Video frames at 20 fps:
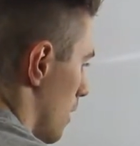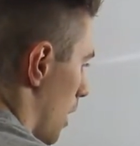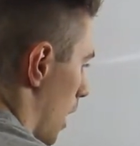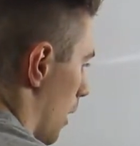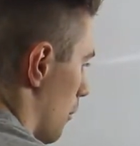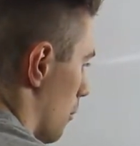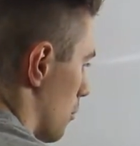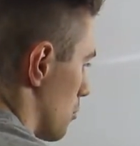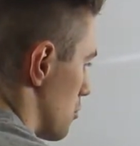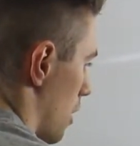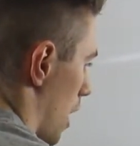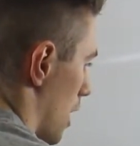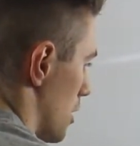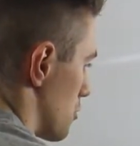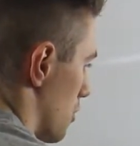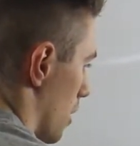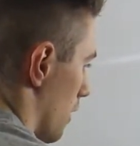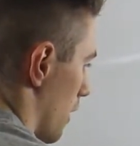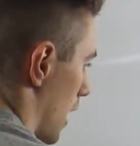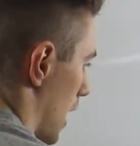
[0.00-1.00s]
I will not
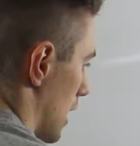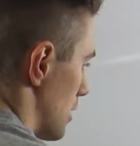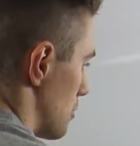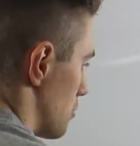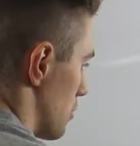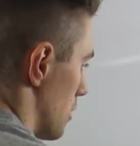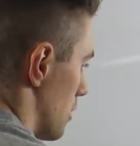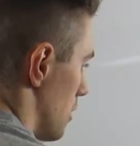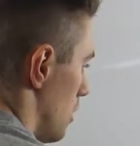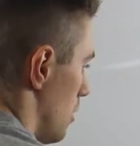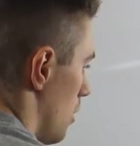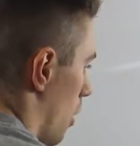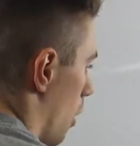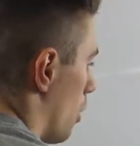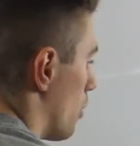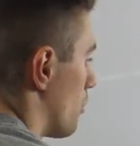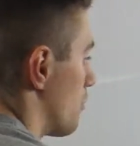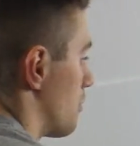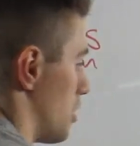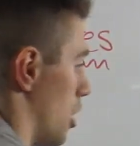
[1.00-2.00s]
draw the hydrogen.
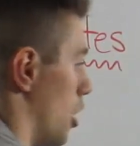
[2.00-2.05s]
All of the